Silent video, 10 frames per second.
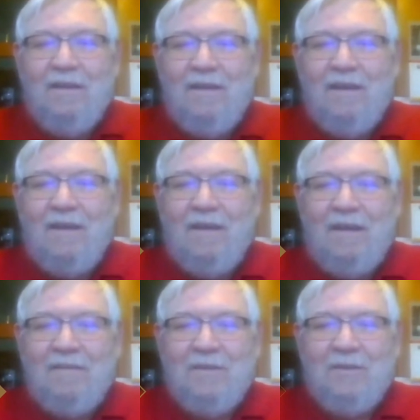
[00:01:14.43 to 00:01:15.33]

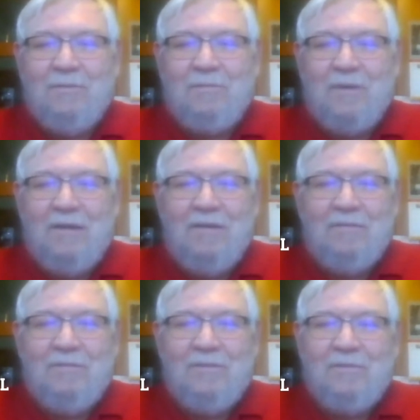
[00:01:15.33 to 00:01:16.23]
I think you've kind
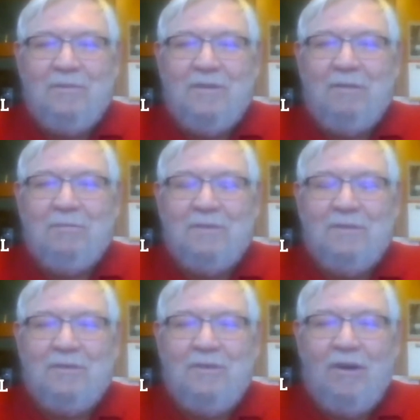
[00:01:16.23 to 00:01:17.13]
of said I was a
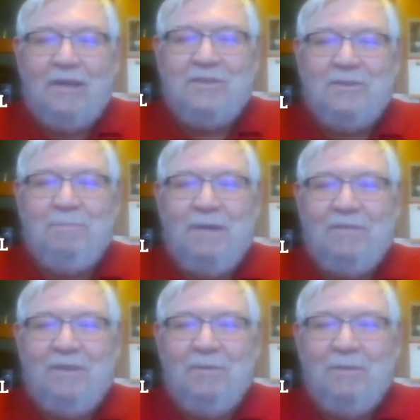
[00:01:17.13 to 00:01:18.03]
little cautious
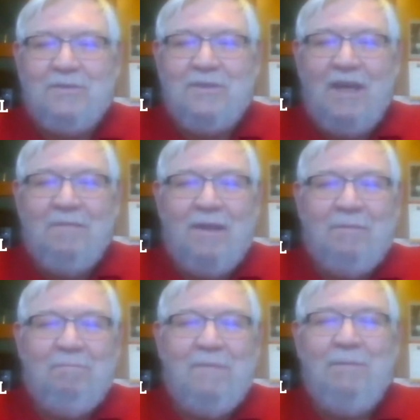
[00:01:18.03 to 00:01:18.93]
about the USDA and
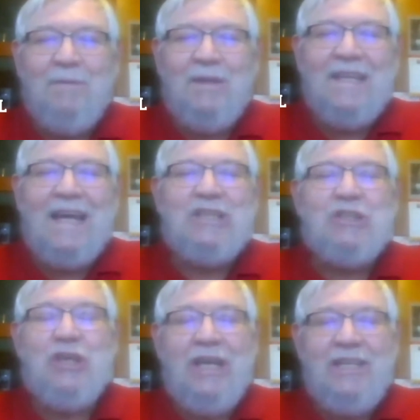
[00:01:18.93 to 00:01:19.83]
that maybe not
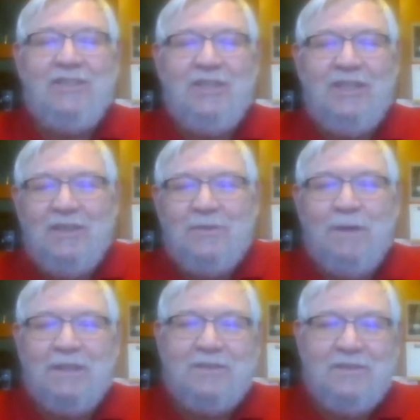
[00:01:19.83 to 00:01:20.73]
changing as
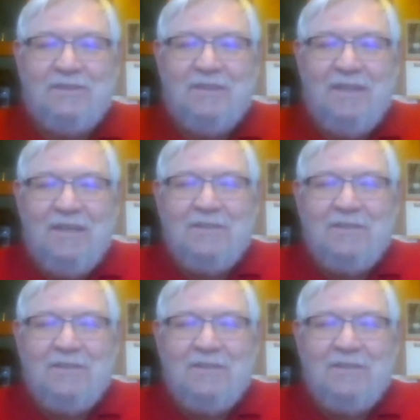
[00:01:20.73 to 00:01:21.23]
much as